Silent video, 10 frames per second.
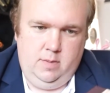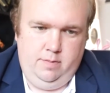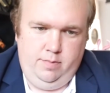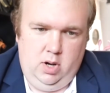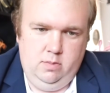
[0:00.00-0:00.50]

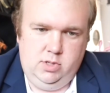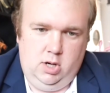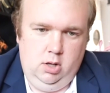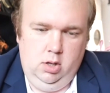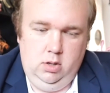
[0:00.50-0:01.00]
Bottom's
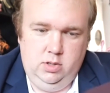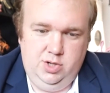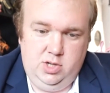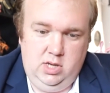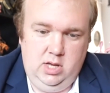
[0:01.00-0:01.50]
hollow, as
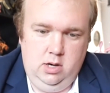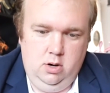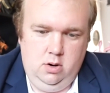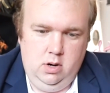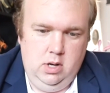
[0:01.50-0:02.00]
you can
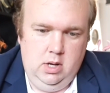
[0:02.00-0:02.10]
hear.